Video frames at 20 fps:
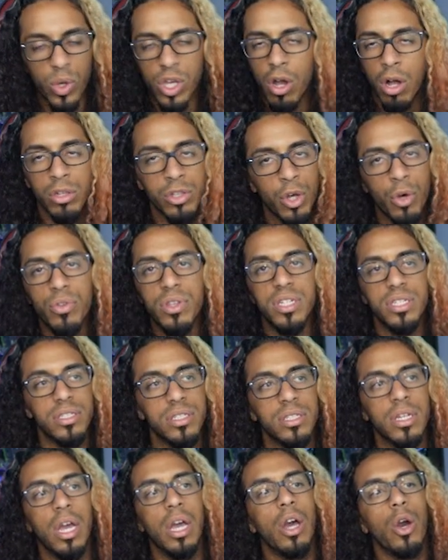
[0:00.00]
We all know
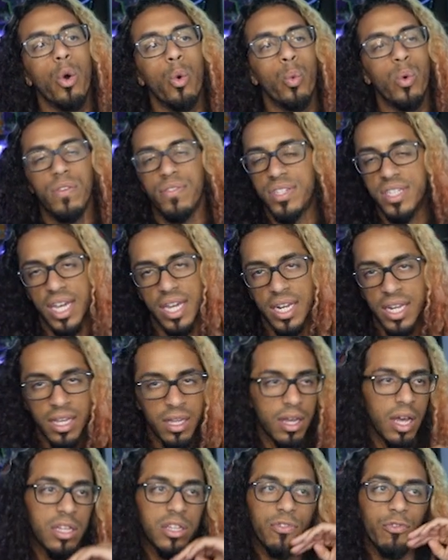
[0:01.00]
this. We've said
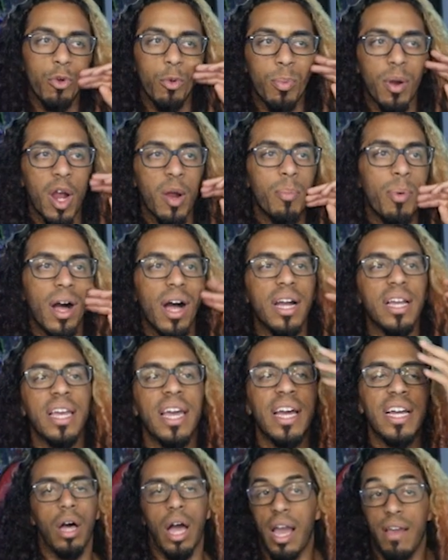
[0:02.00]
it on the Full Power
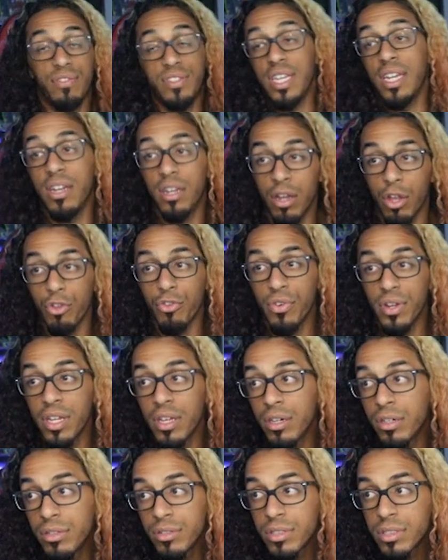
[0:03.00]
Podcast. I've said it in other
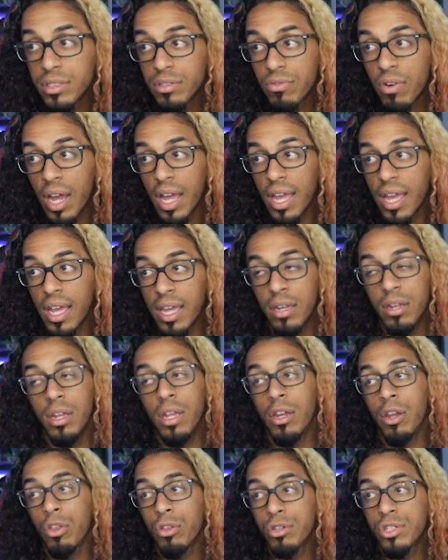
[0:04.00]
videos, right? In,
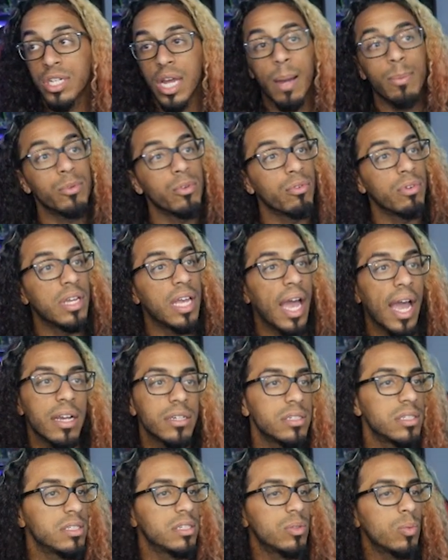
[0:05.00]
in other chapter
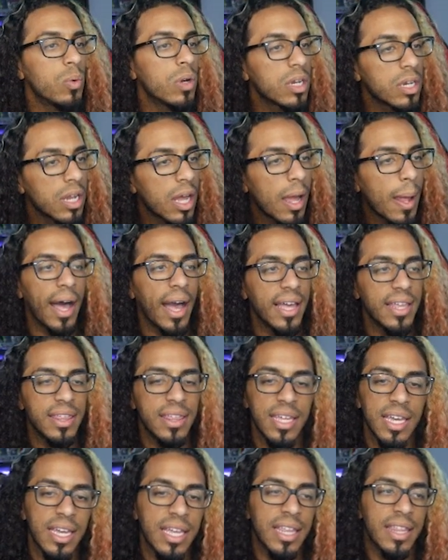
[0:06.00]
reactions and whatnot. I
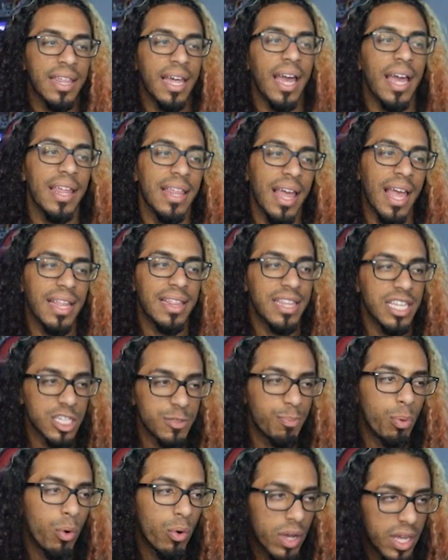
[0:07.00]
think that at
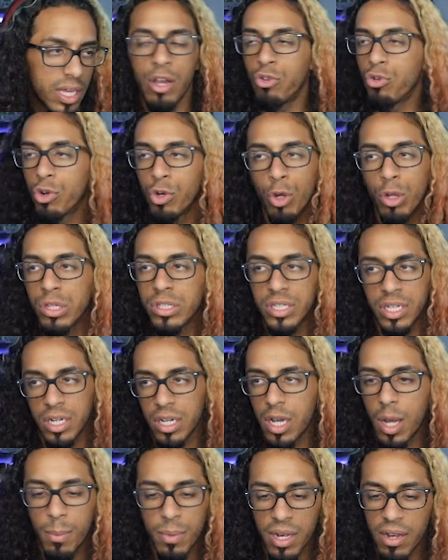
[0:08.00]
this point, Granolah's
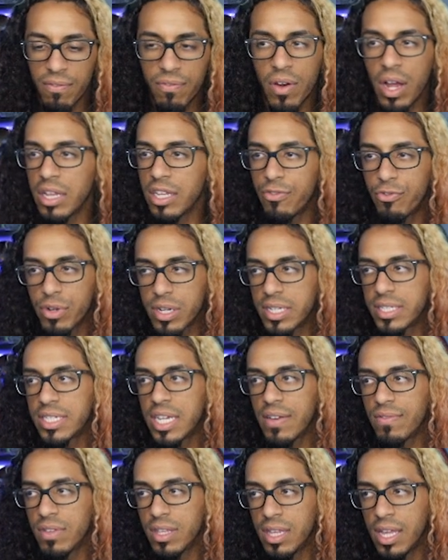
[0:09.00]
gonna come in and finally freaking
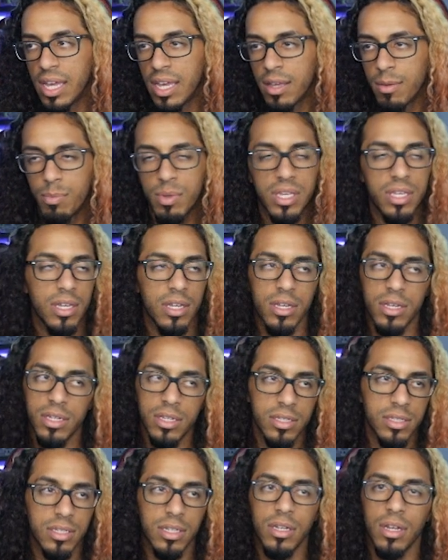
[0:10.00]
save the day,
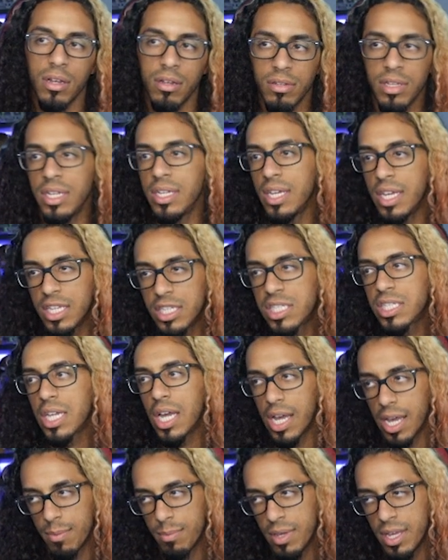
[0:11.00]
because, you know, it, it's
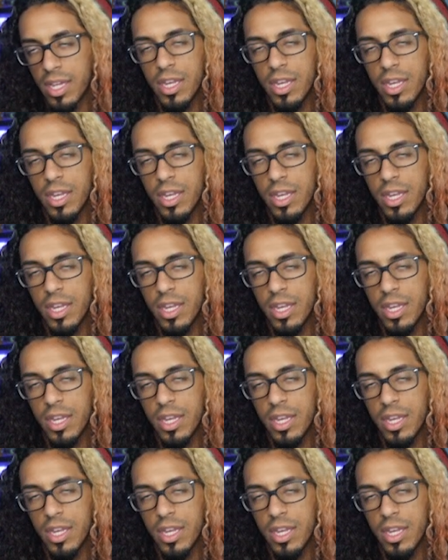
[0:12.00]
time.